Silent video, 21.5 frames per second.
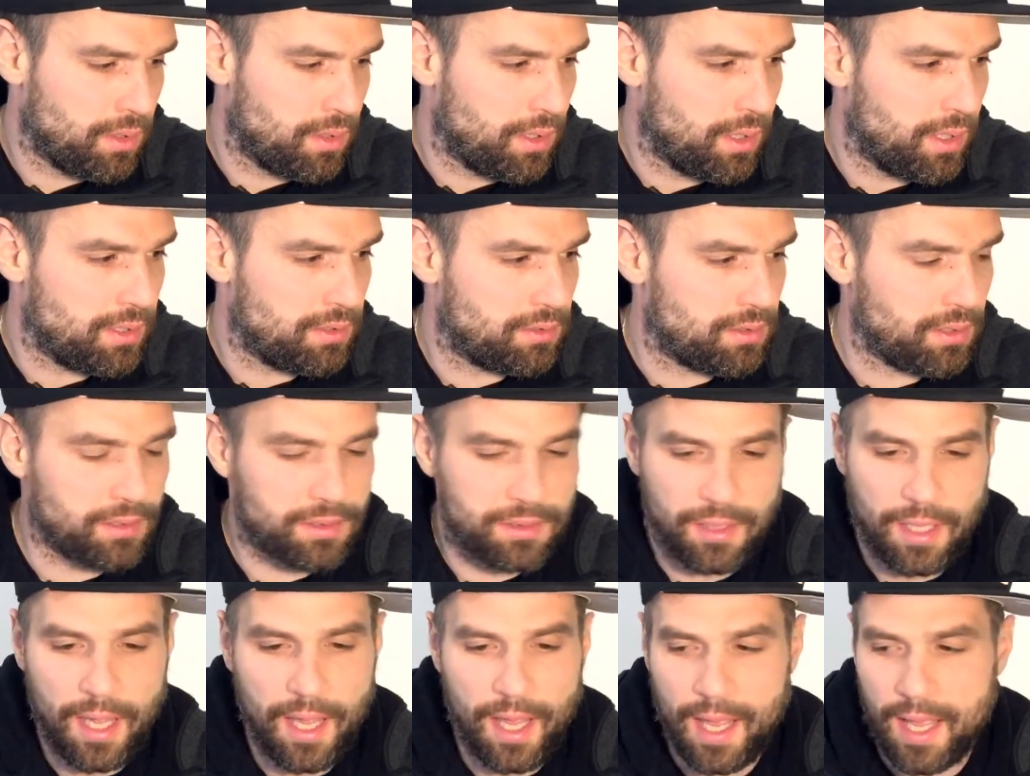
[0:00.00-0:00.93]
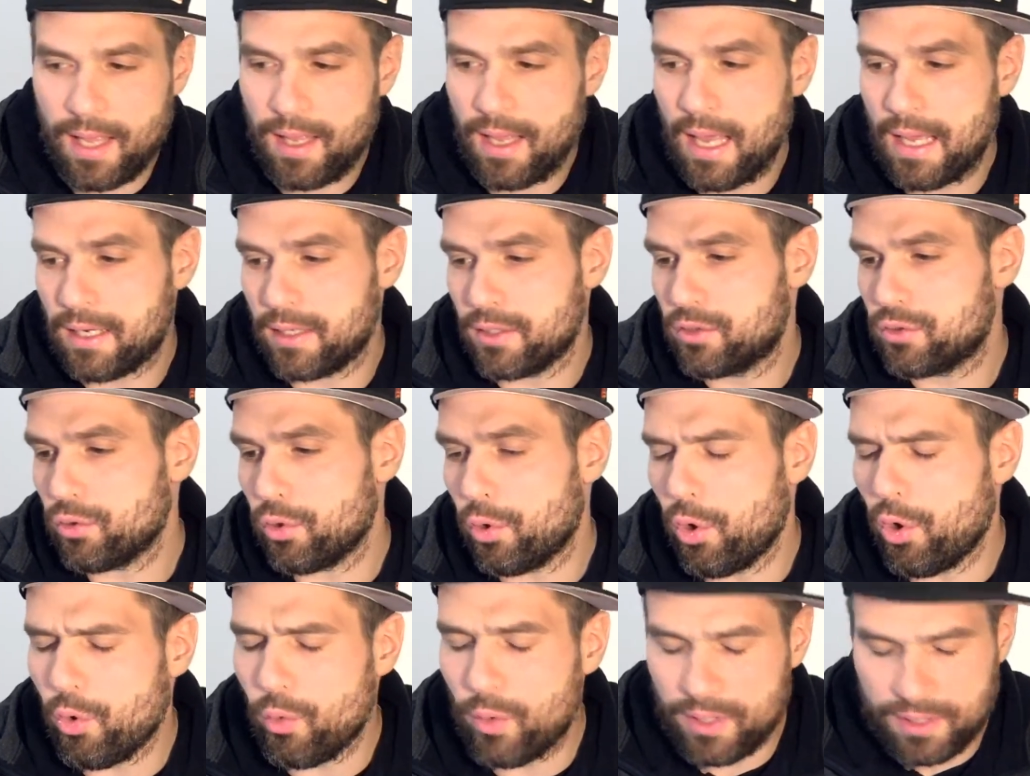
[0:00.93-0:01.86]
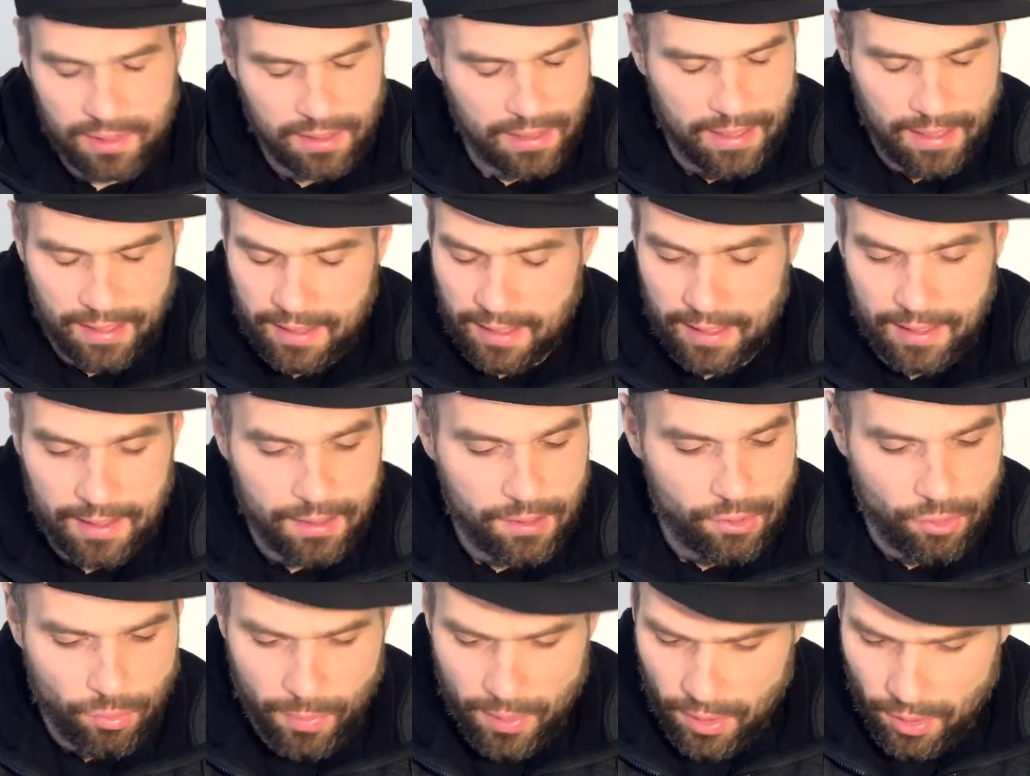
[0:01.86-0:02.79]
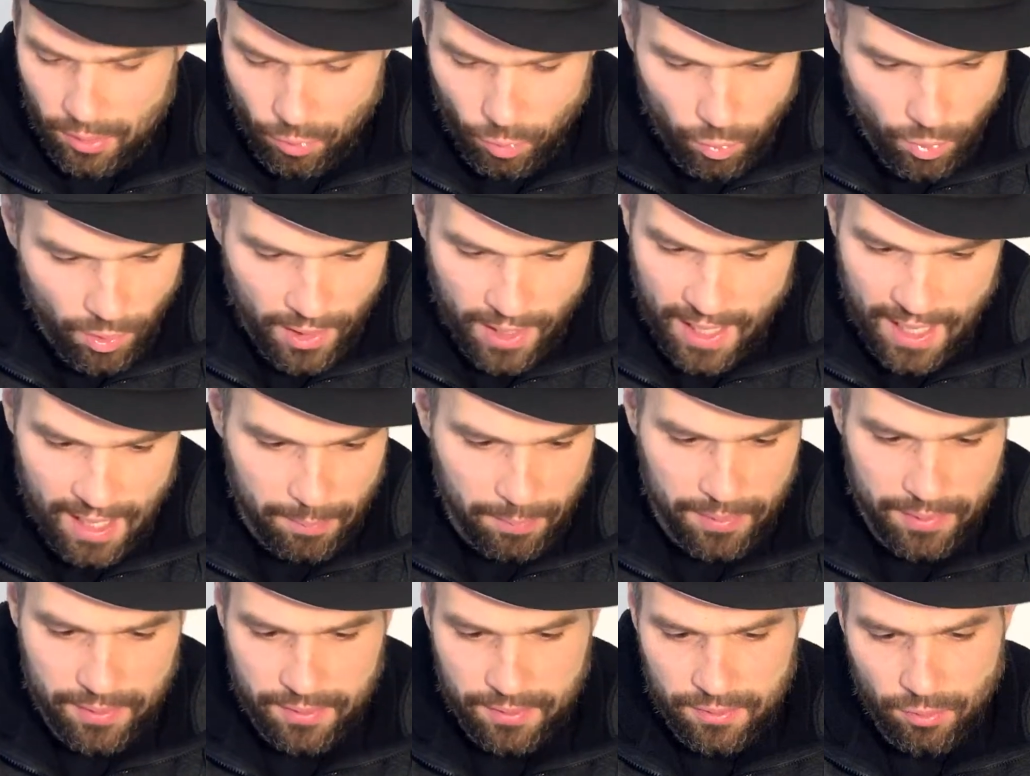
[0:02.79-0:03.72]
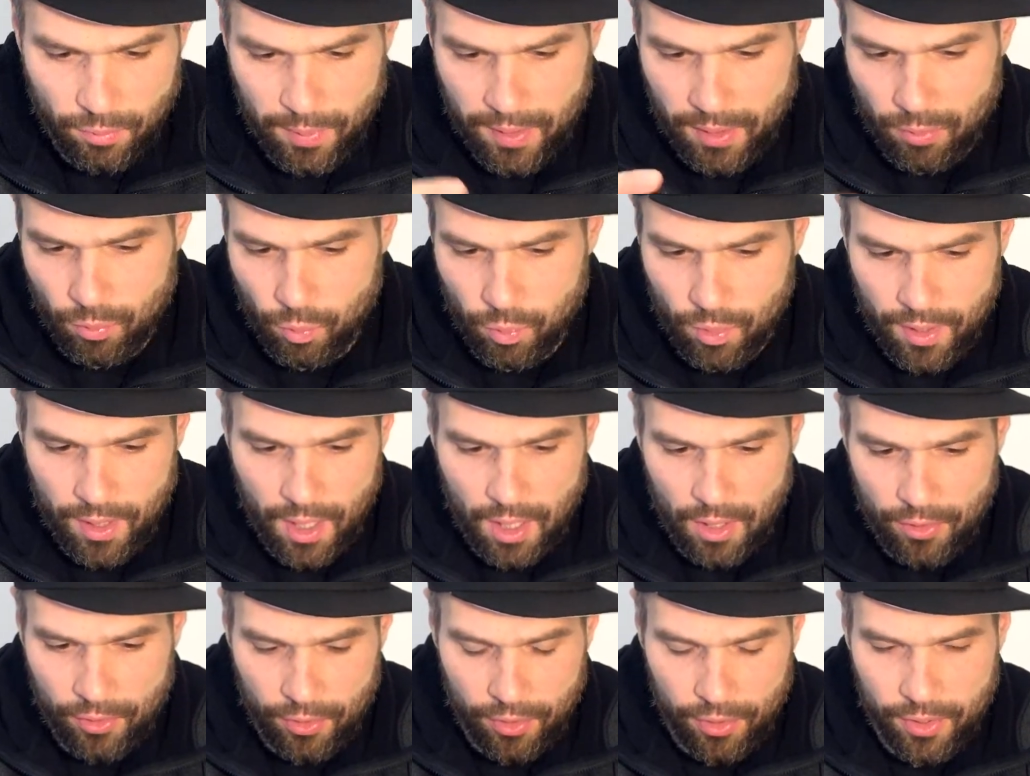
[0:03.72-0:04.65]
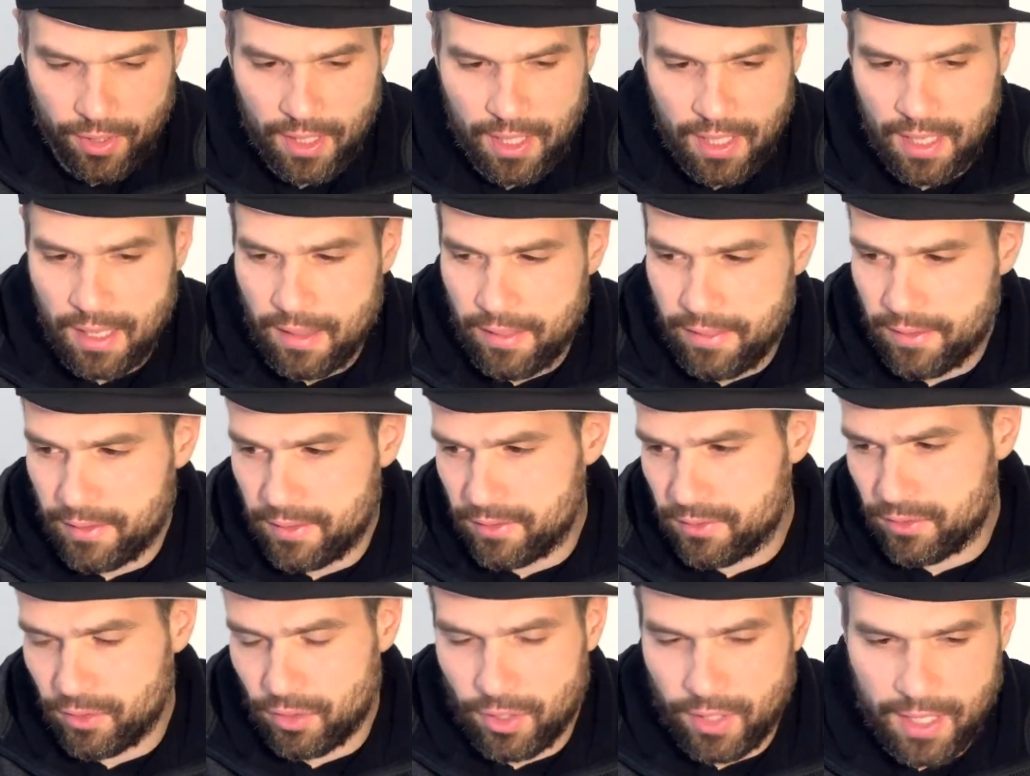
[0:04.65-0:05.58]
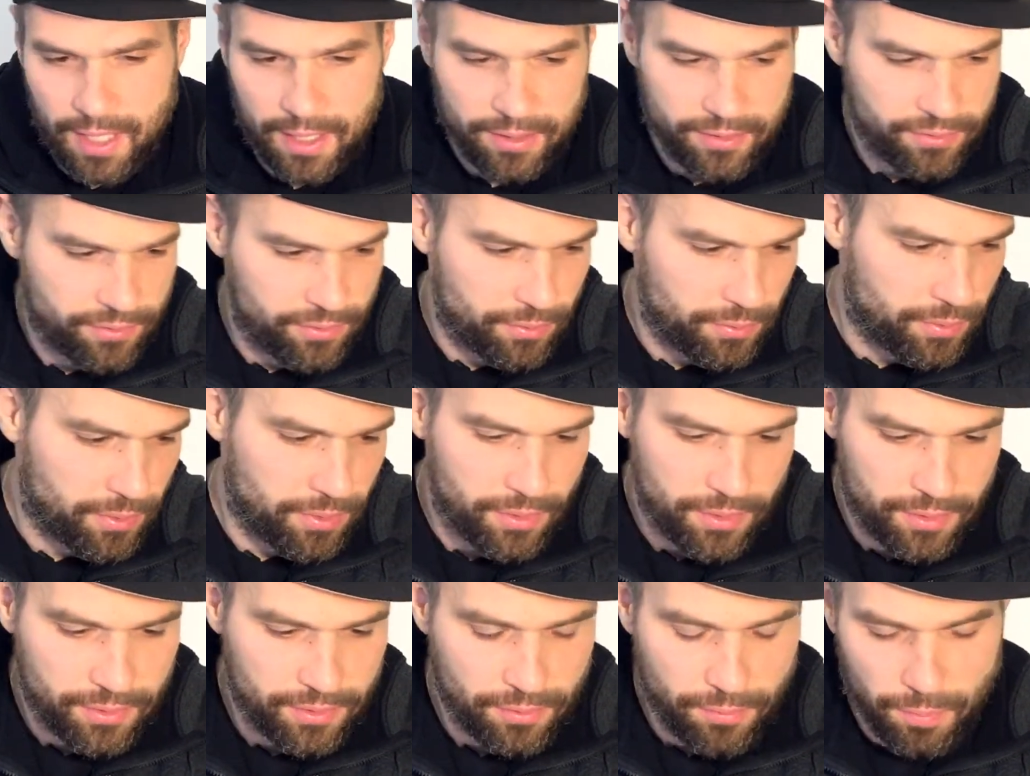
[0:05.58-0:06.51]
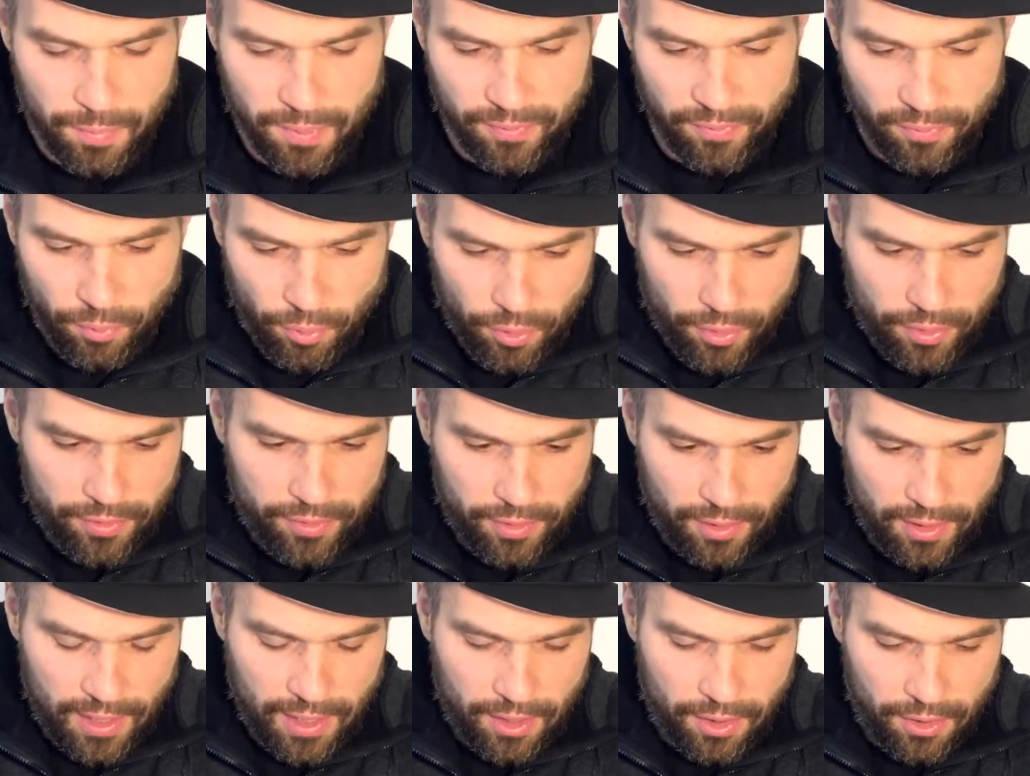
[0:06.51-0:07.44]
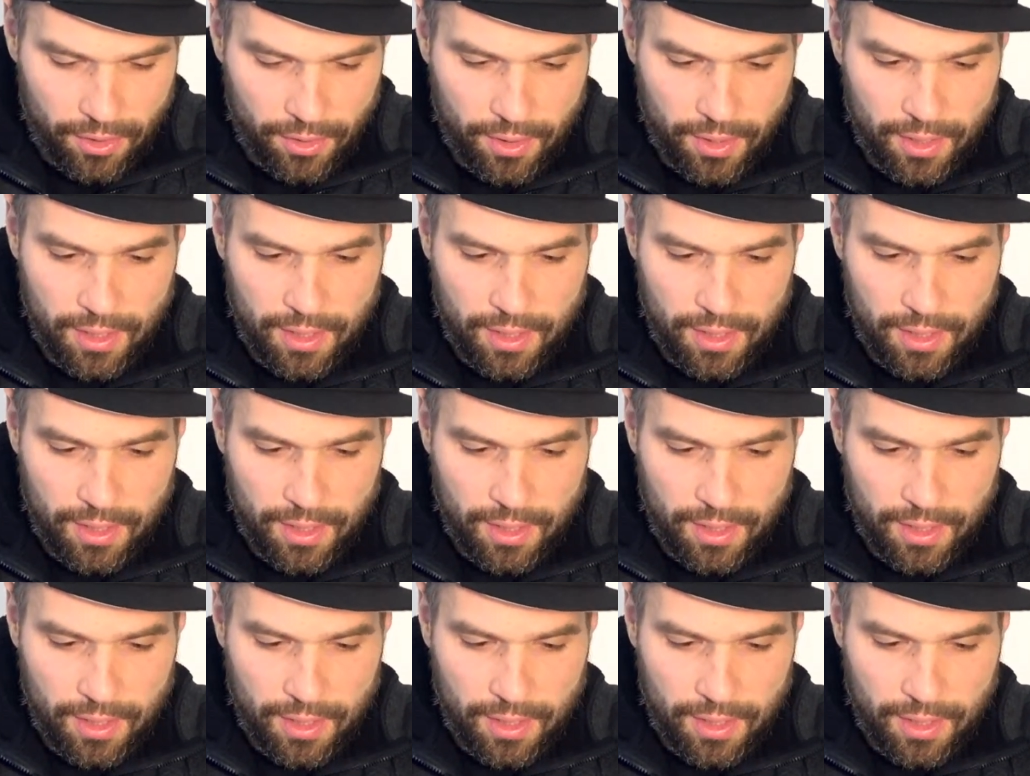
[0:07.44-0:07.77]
It's just e, and it's always like that. No matter what happens, no matter what other things are next to this, before the letter